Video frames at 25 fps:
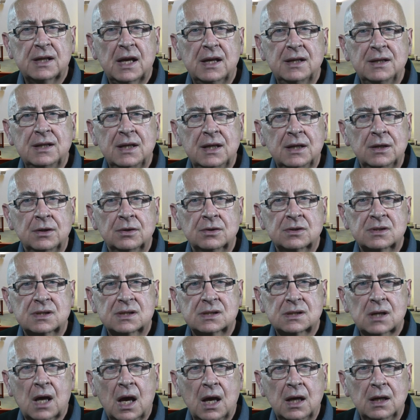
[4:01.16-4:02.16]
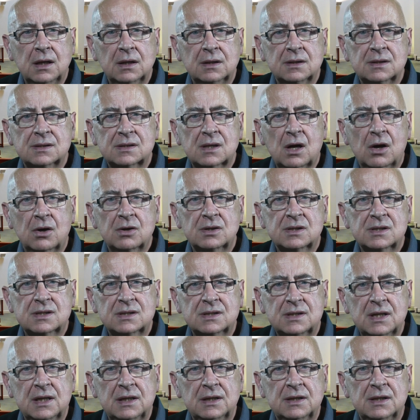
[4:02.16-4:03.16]
an inner silence or
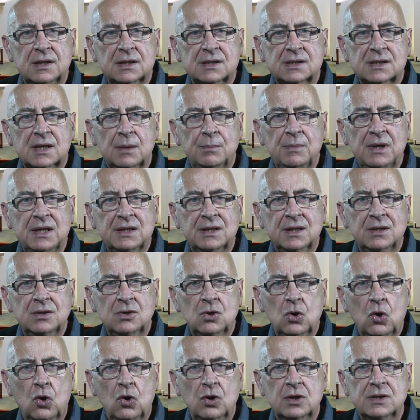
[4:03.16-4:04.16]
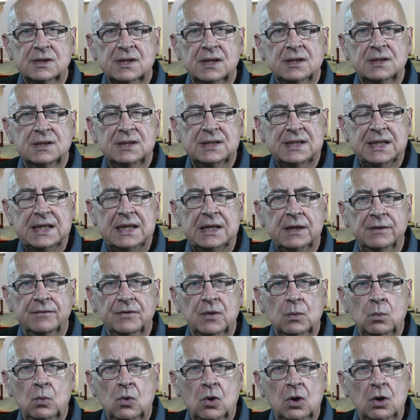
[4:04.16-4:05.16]
stillness amid the noise and din of
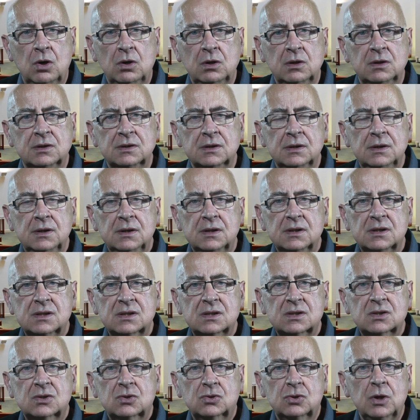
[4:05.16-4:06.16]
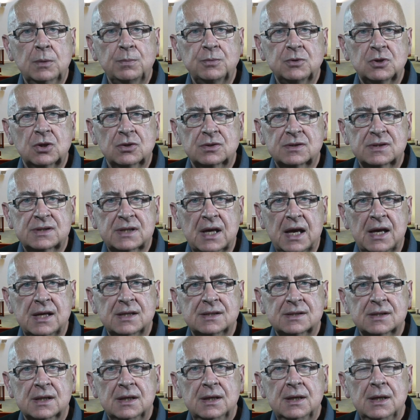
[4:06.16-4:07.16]
the world? Scripture
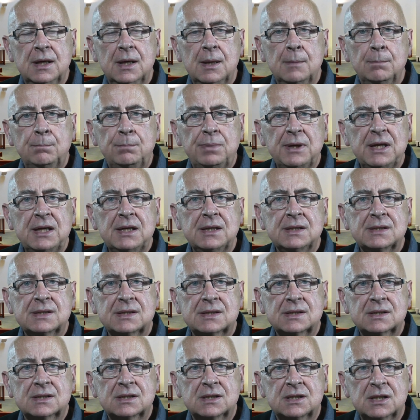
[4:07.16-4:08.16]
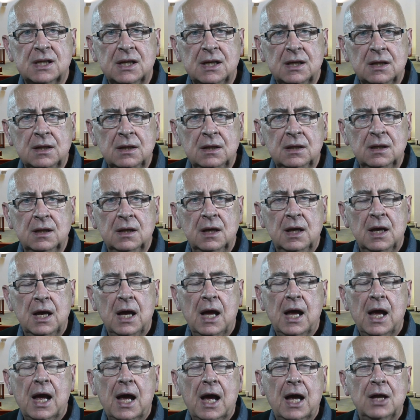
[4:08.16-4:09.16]
says, "Be still
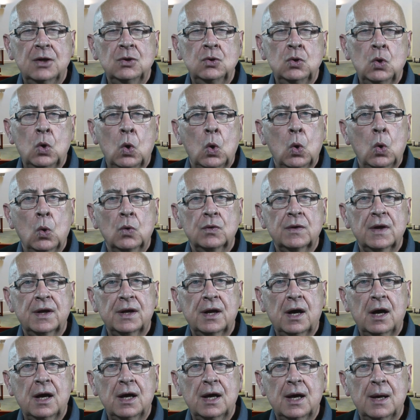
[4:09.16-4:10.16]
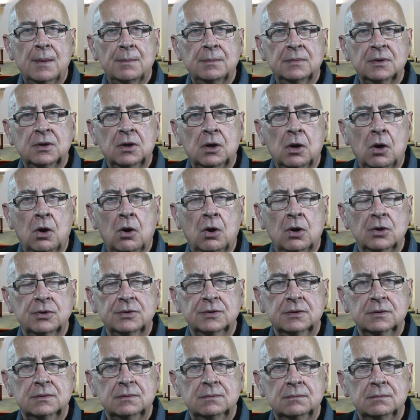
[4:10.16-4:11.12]
and know that I am God."